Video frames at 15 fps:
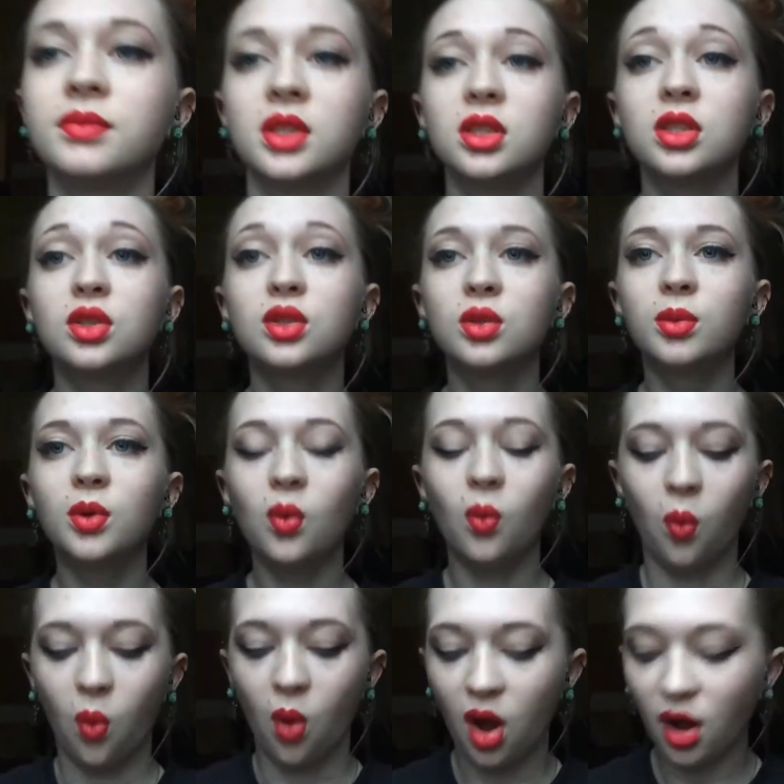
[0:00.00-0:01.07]
It's super
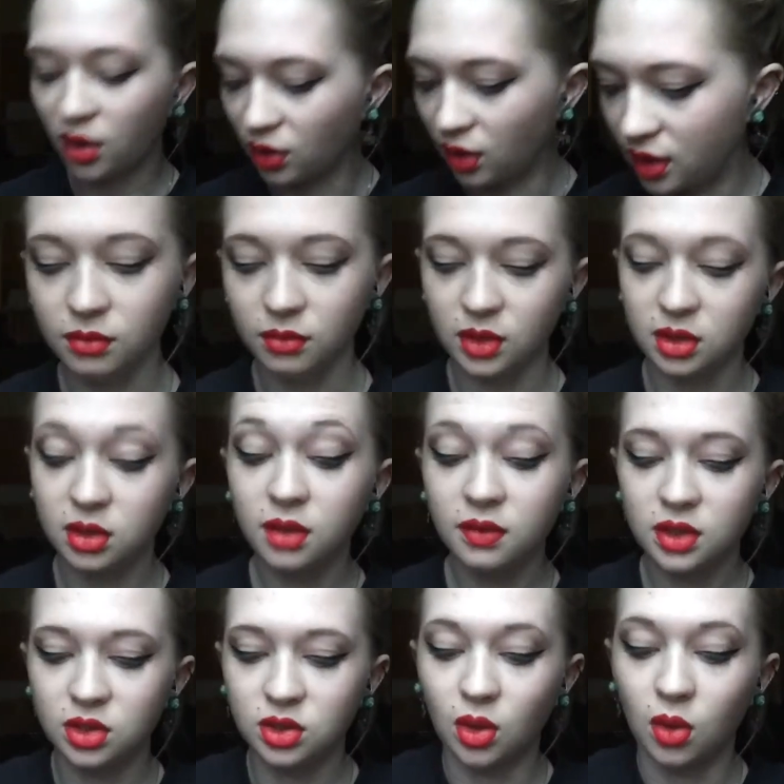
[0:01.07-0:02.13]
watery. This stuff
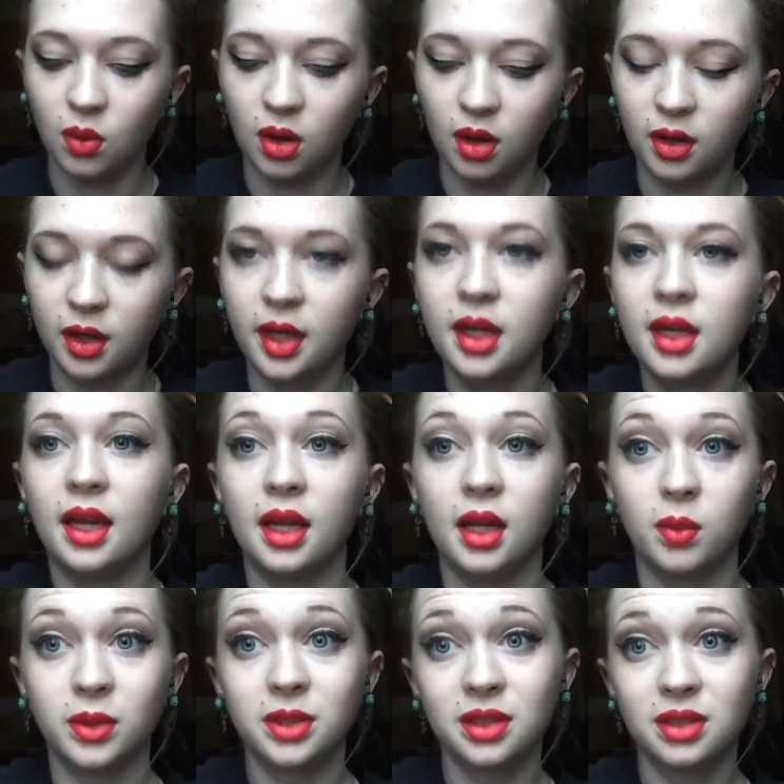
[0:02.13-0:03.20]
is so watery.
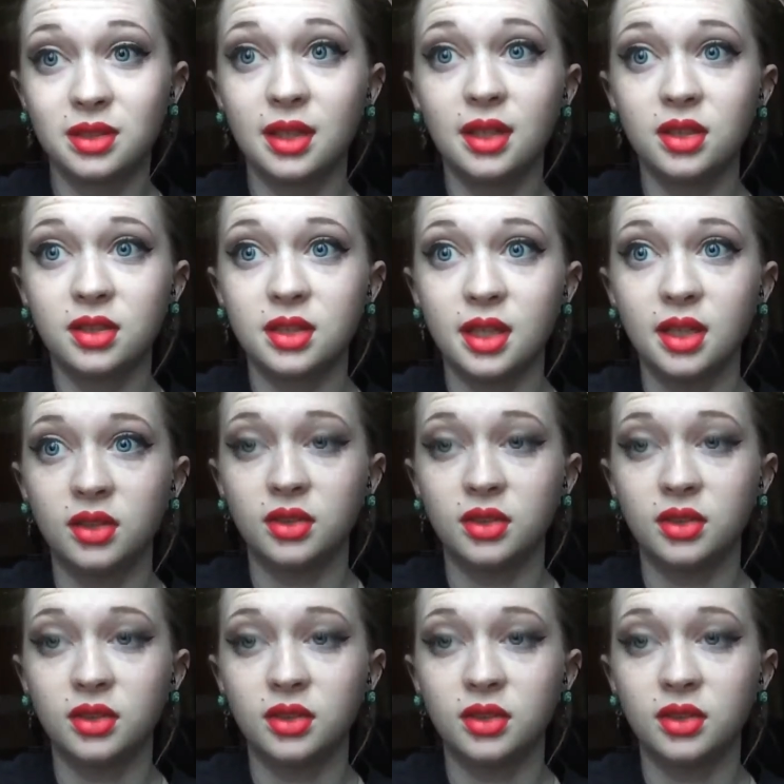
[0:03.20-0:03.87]
And once it's there, it's there,